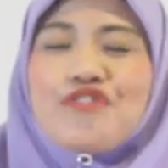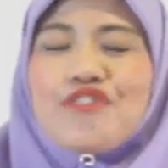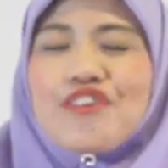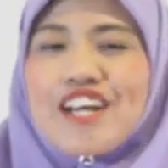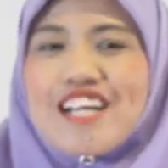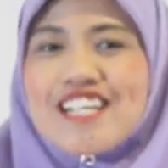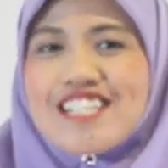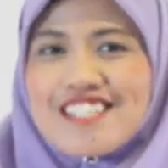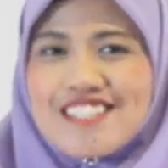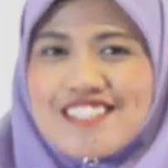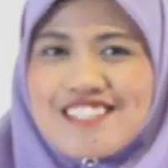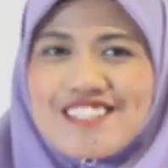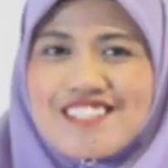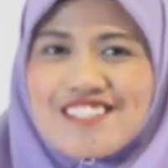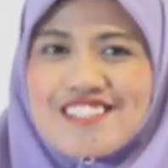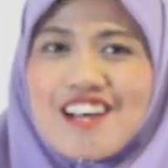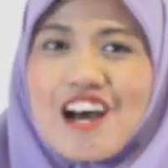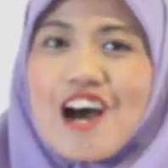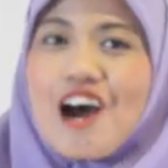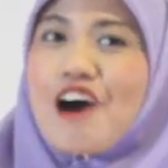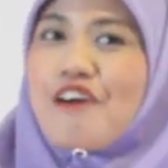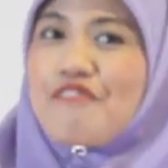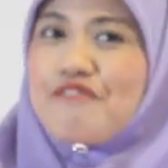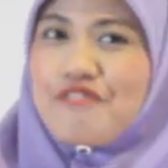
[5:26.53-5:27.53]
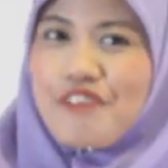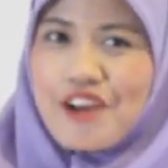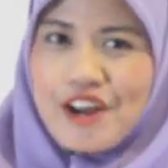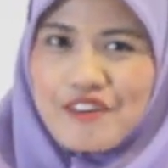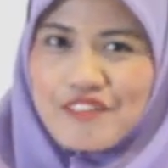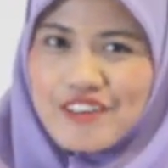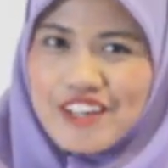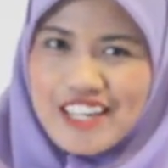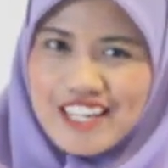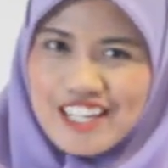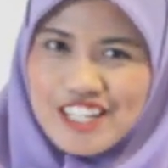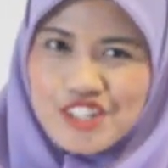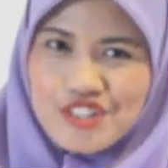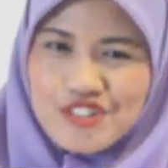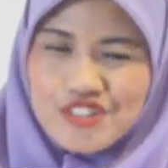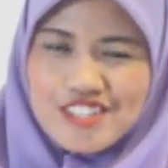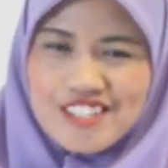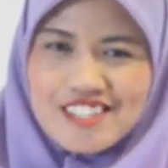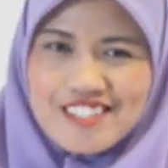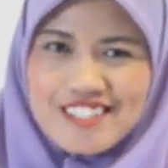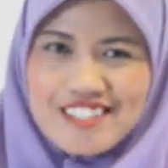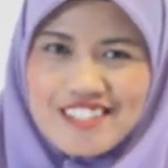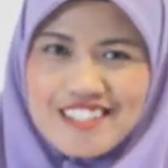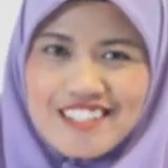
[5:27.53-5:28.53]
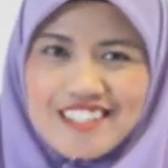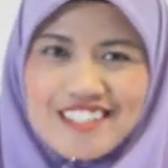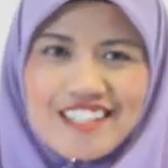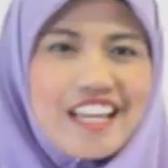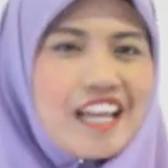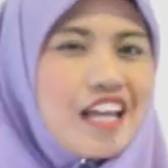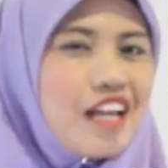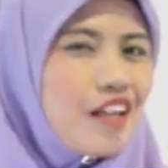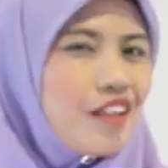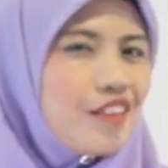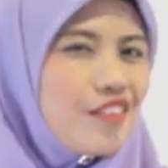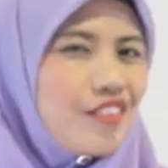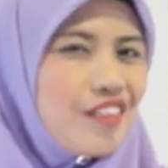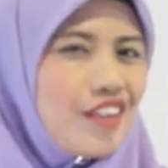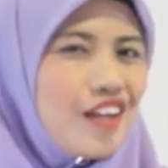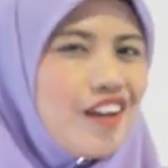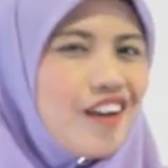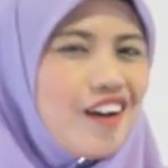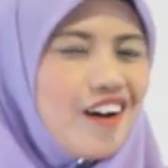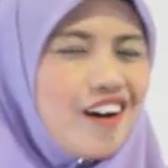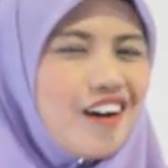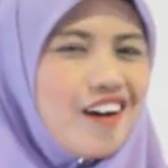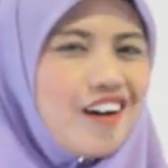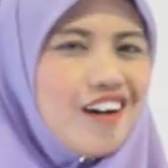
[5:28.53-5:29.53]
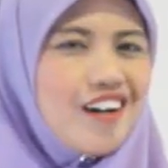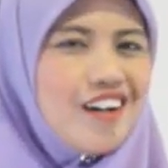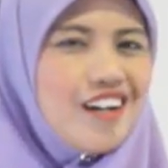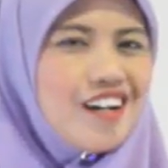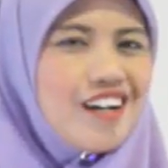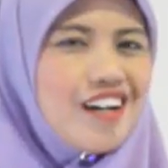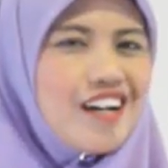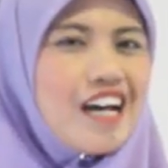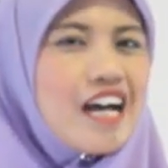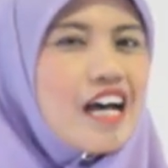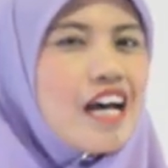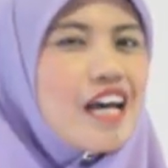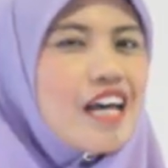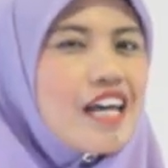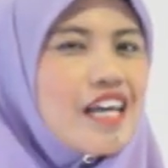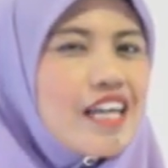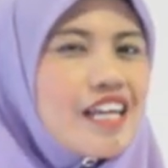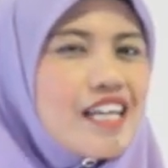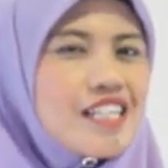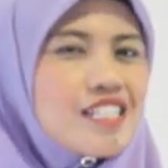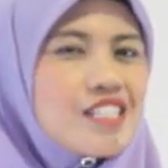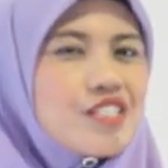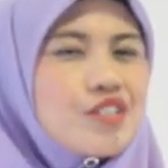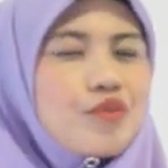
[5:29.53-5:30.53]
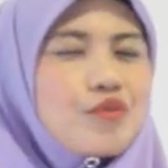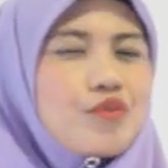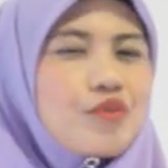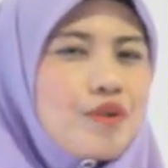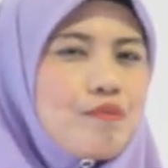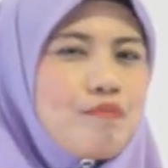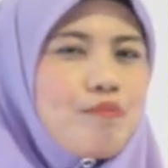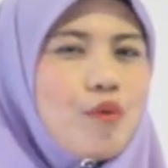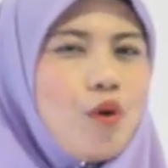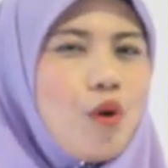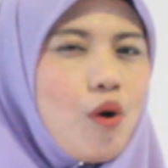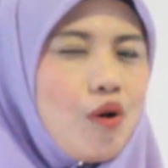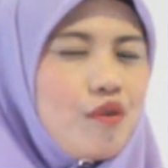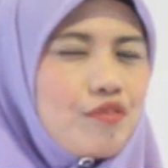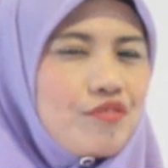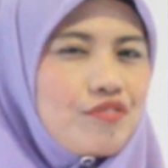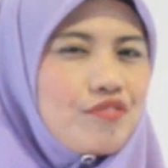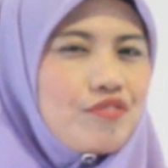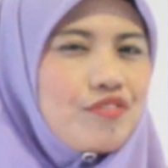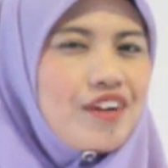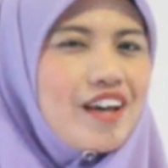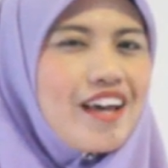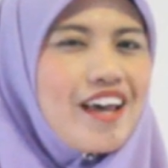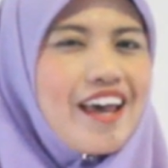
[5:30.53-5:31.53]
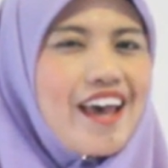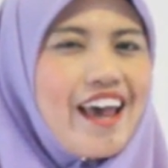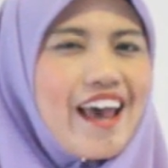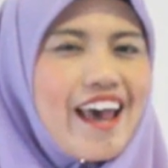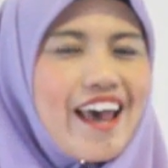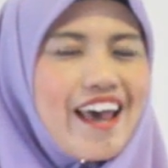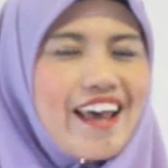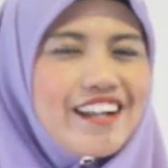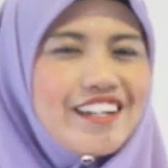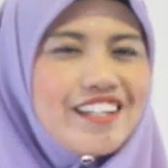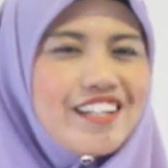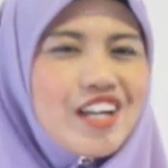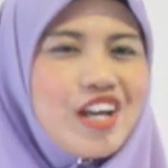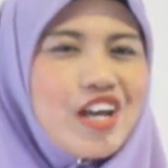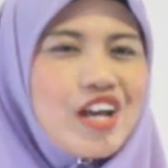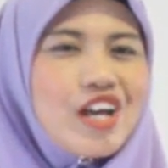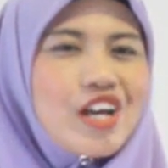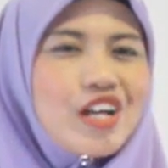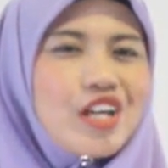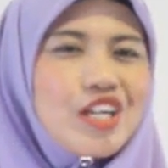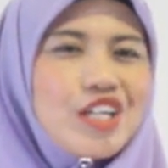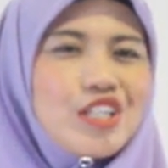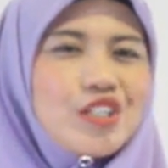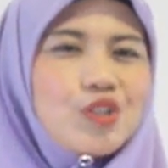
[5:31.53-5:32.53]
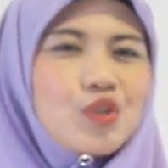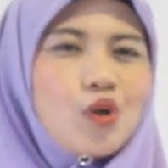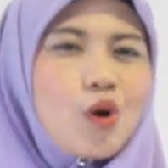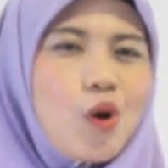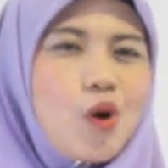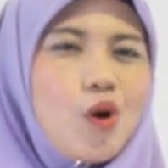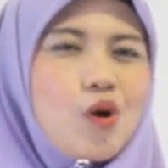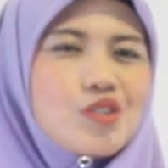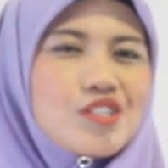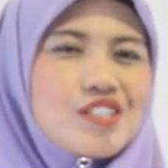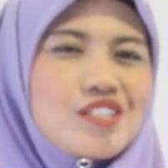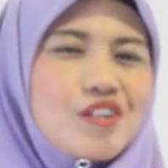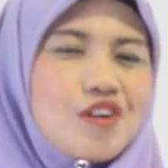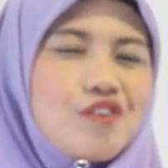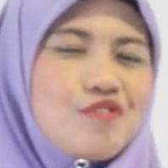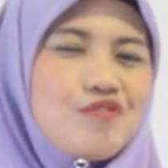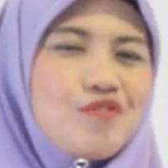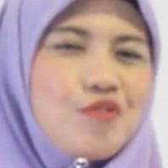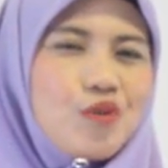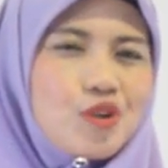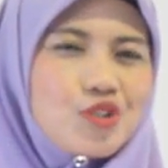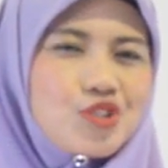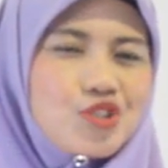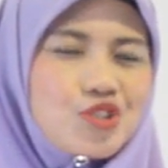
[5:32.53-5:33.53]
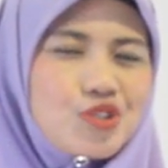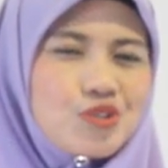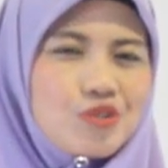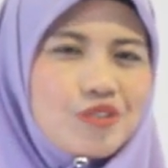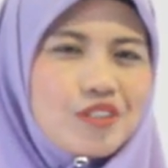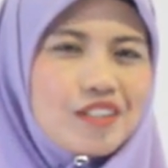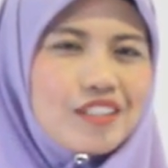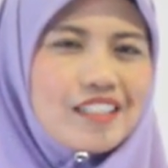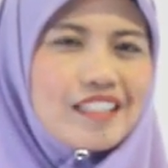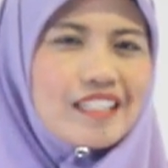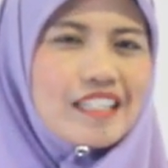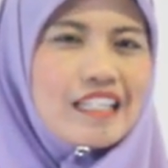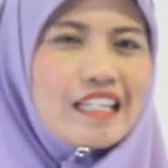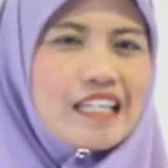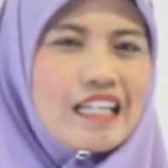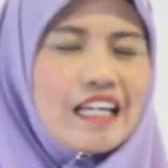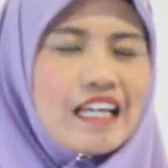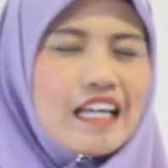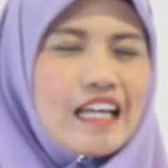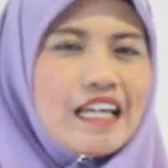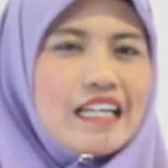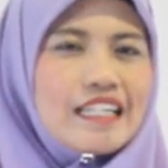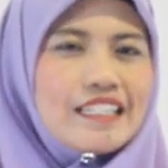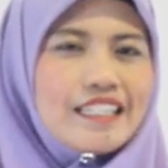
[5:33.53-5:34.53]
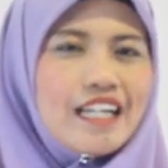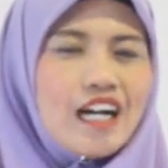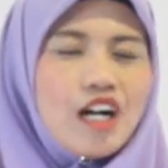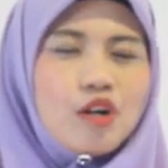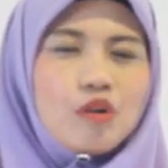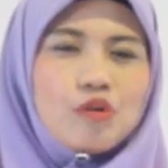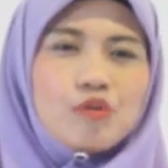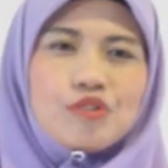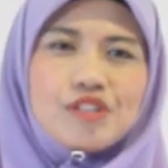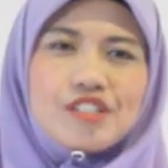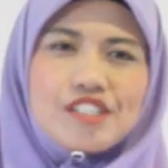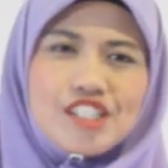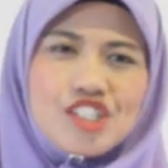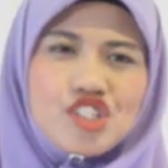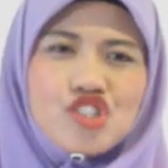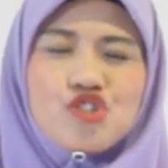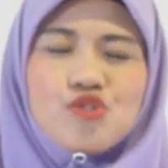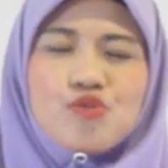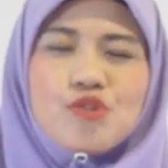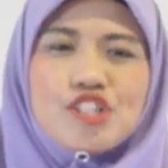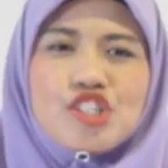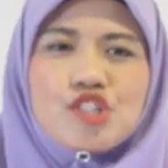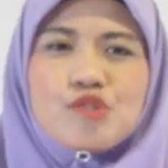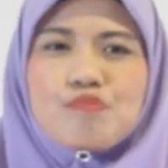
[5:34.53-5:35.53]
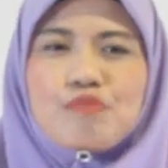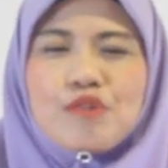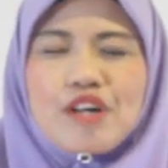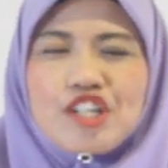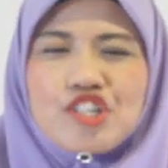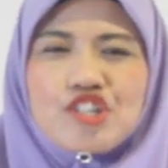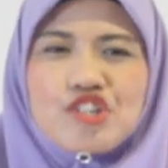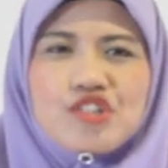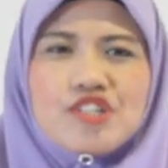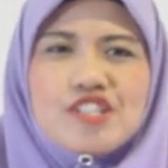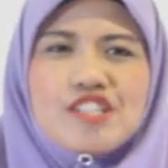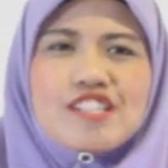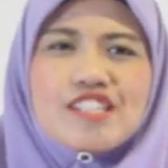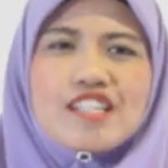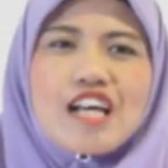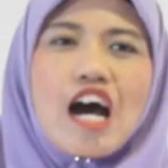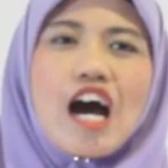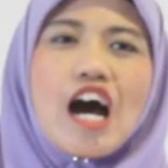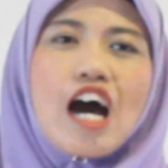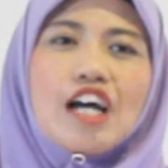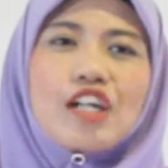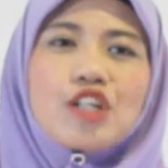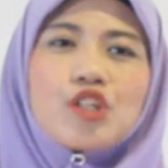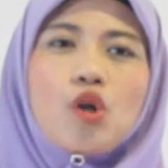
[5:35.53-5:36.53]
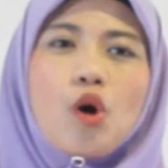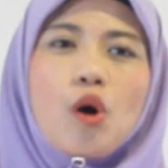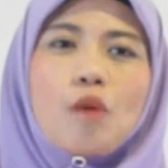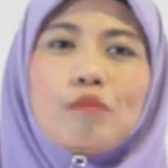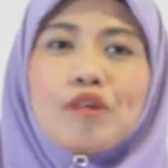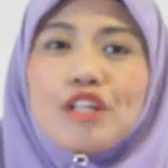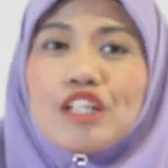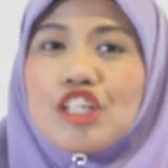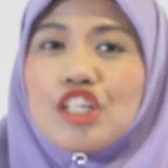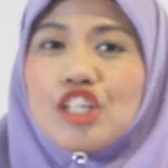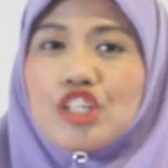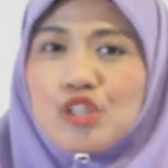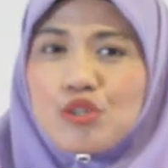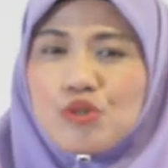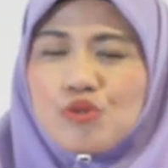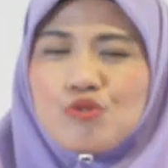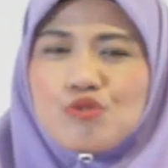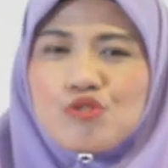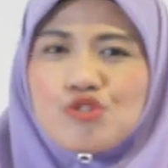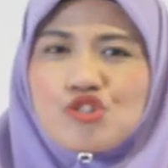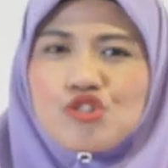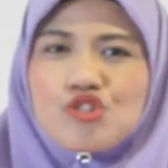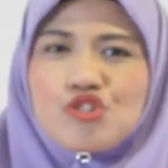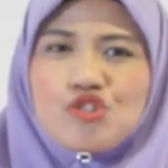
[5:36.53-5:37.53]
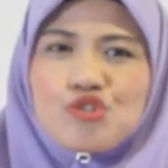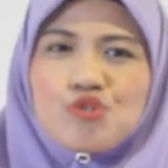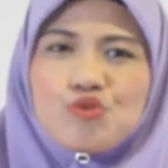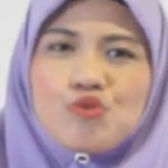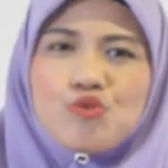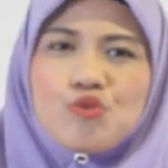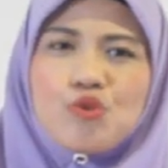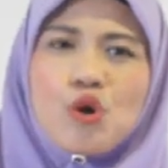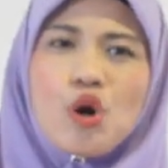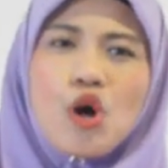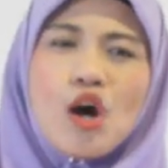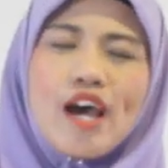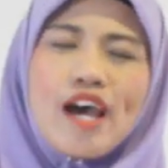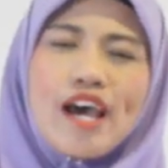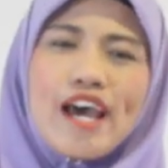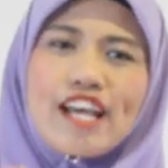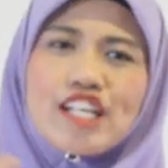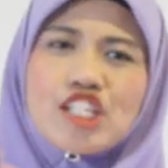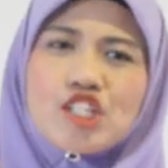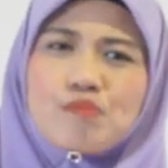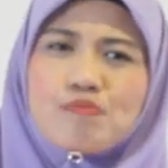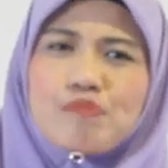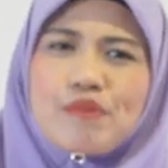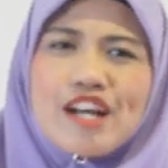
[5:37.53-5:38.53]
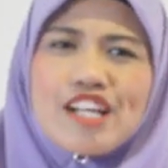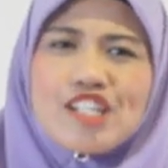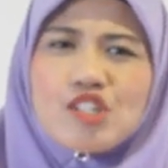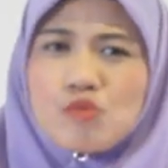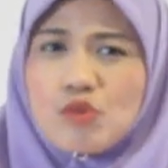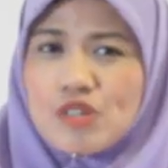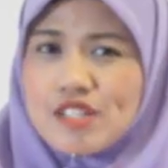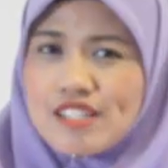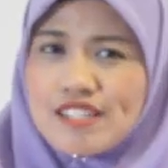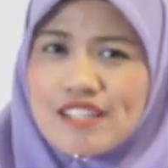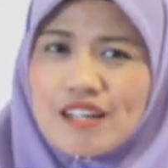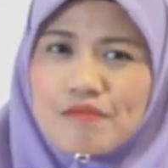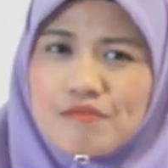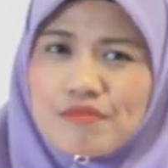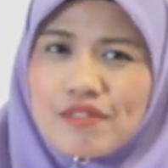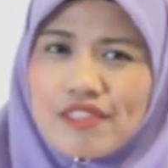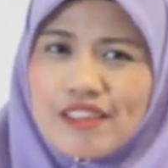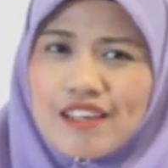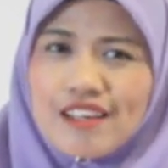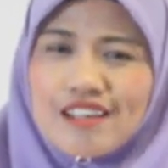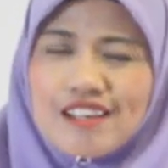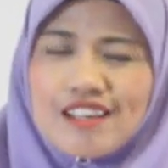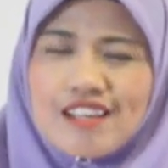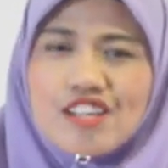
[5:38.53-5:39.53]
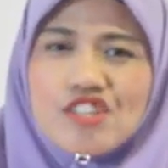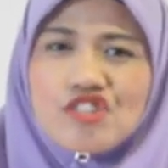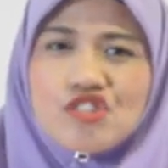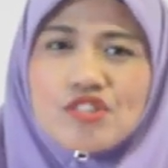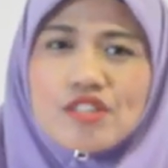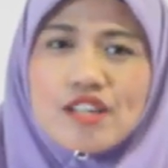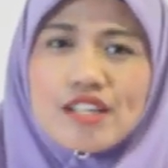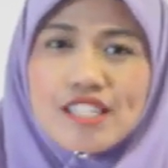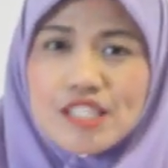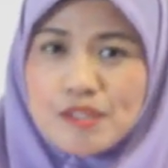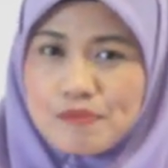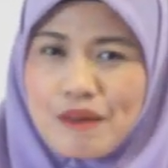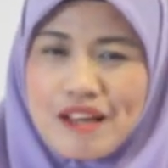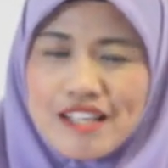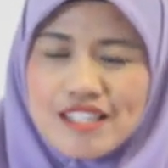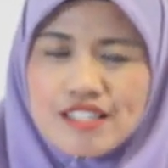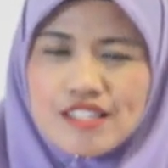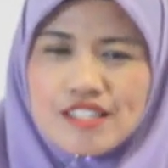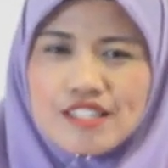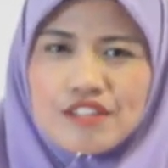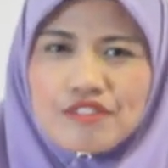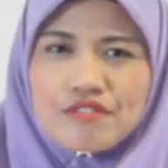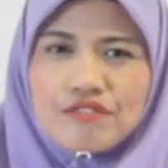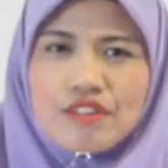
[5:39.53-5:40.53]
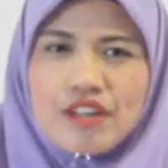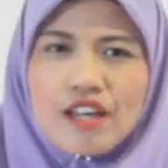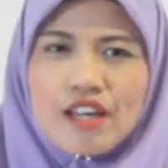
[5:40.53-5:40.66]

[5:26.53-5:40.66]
phrases are very interesting. They are, it's a rip-off and it costs a fortune. Now, these two expressions are normally used to express when something is expensive.